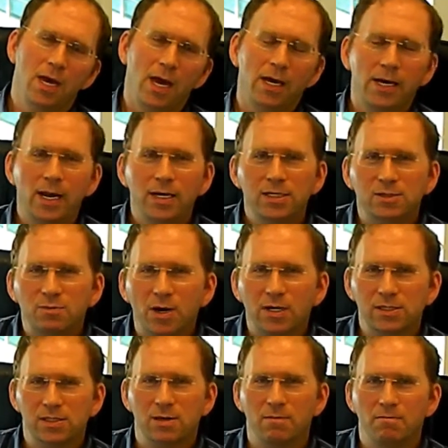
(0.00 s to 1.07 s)
And I
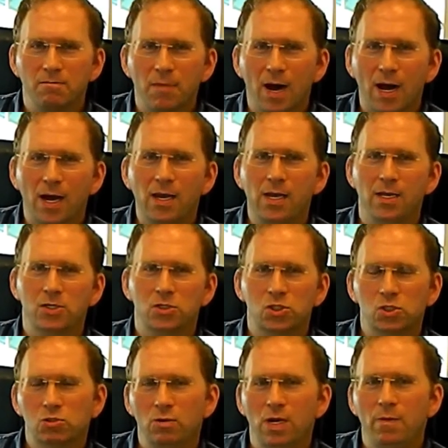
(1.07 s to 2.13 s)
expressed my
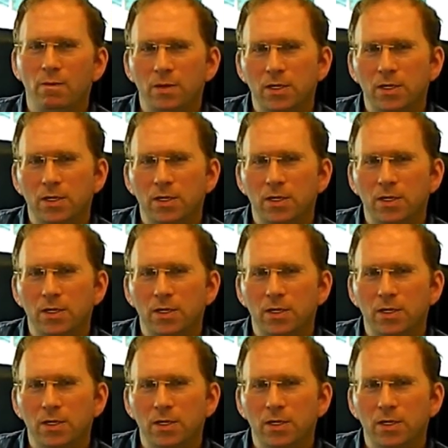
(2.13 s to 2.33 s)
extreme